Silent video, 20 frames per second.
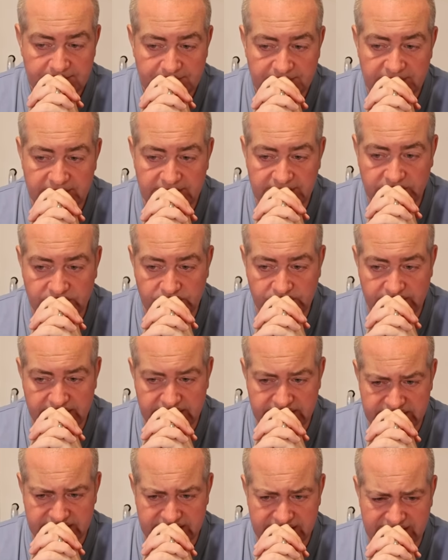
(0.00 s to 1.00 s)
But like
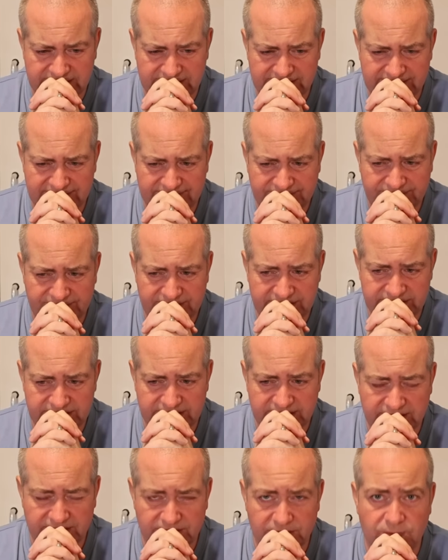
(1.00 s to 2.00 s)
always in our life, things
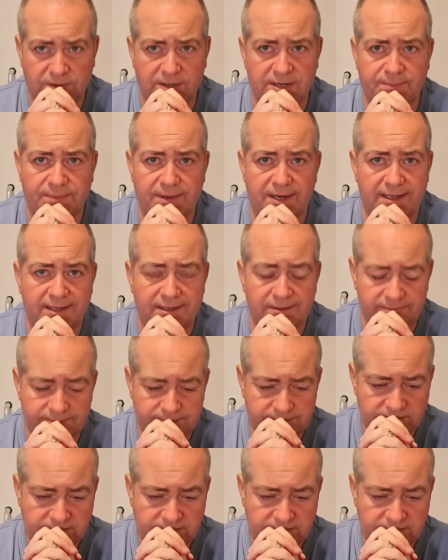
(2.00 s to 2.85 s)
didn't go quite to plan.